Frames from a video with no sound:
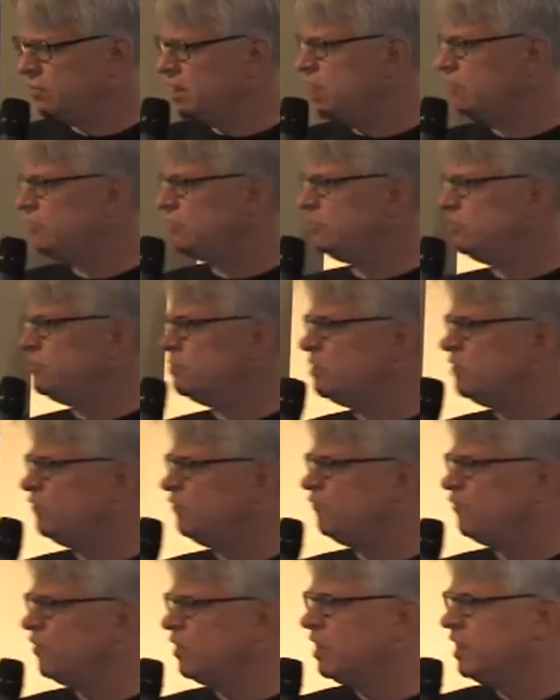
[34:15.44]
They assume a
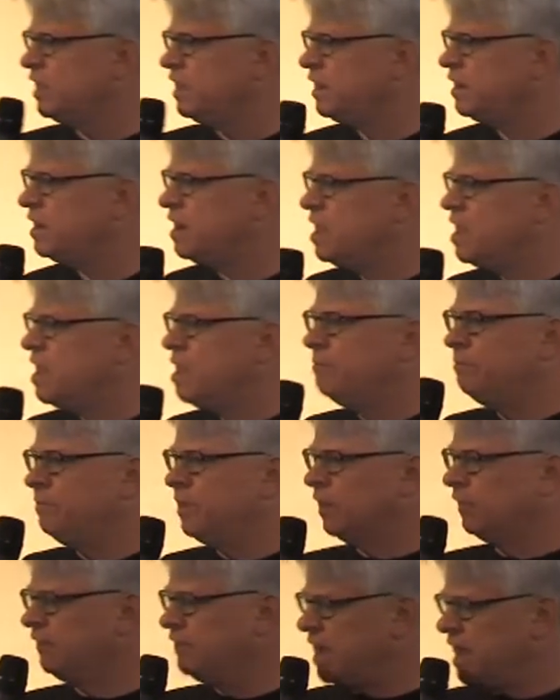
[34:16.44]
fully
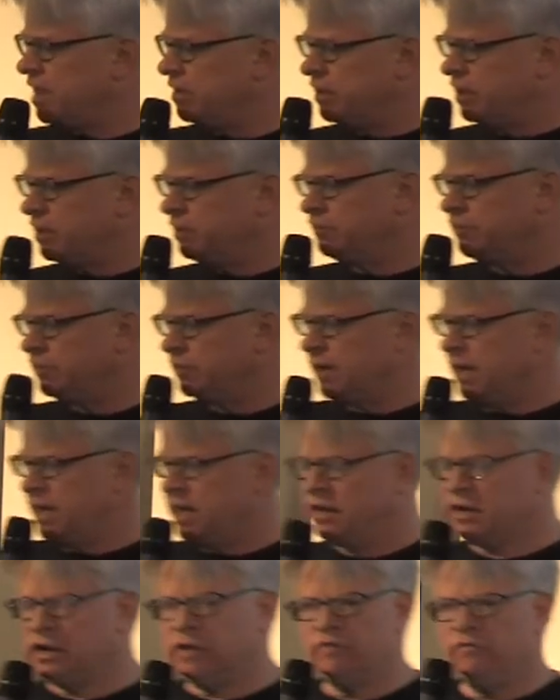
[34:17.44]
built-out
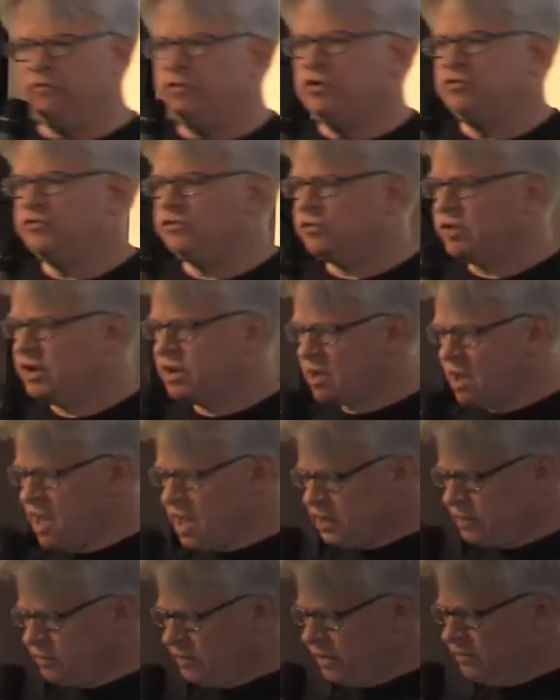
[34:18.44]
internet, and future
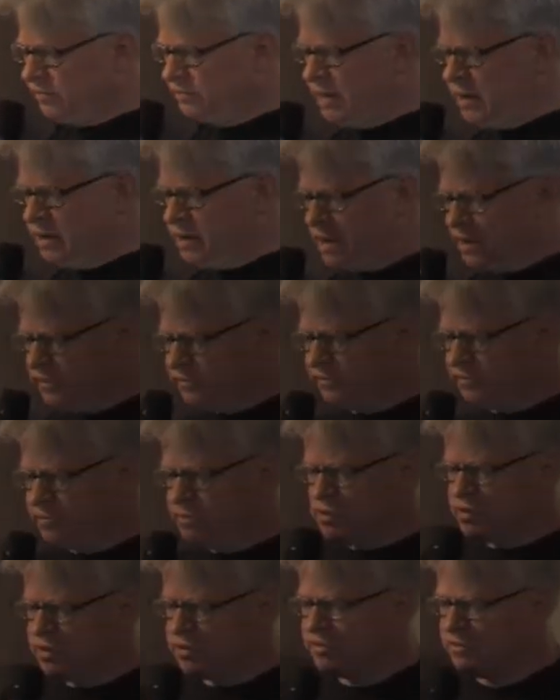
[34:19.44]
economies may not
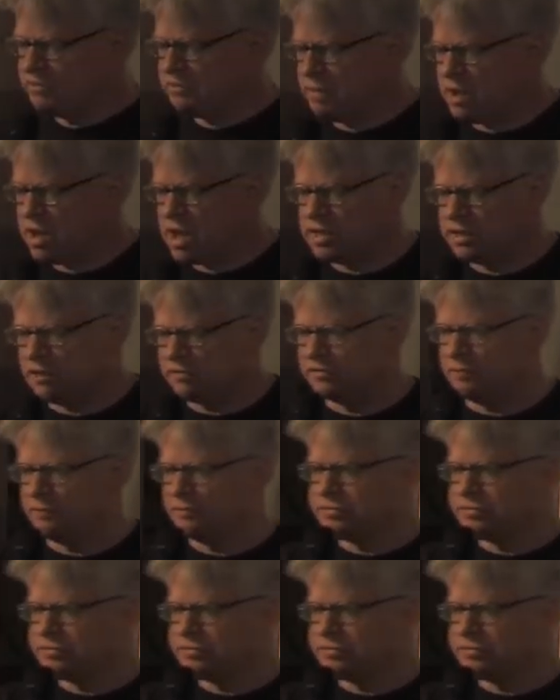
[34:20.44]
support those models.